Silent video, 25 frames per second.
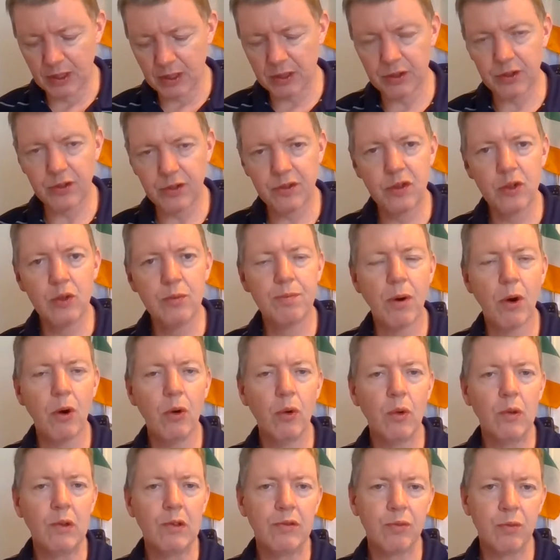Look at the 2
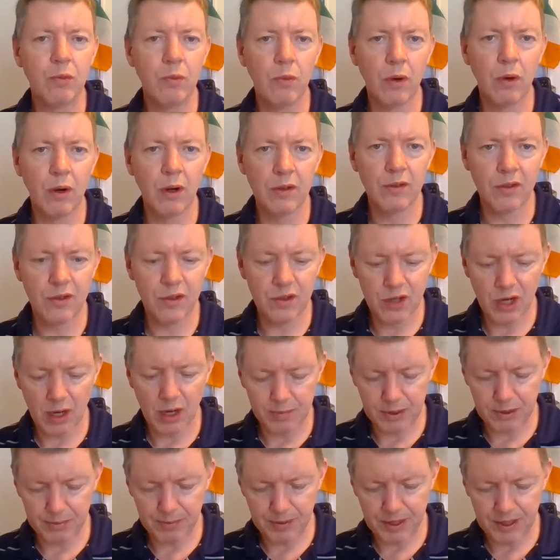bold words at the
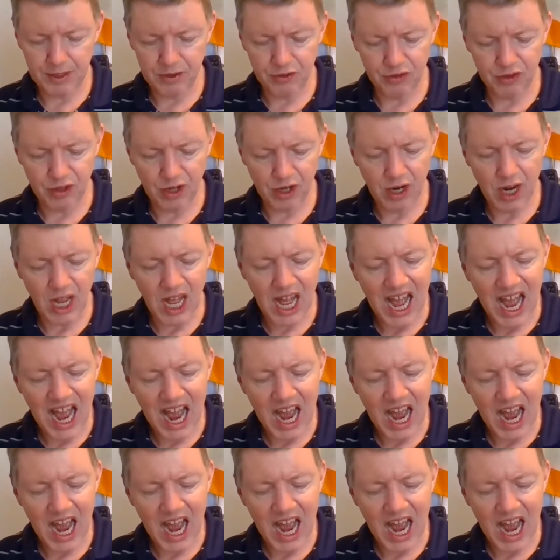top of the page there.